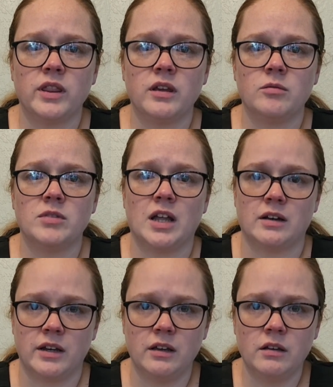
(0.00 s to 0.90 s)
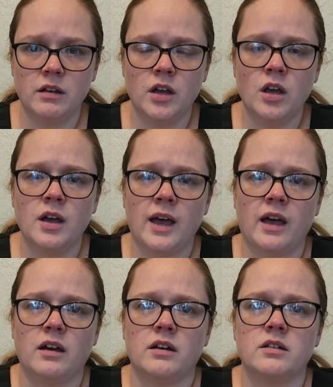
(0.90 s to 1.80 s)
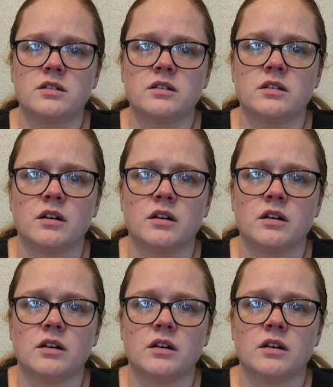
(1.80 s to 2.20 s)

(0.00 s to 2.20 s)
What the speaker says: with him lying at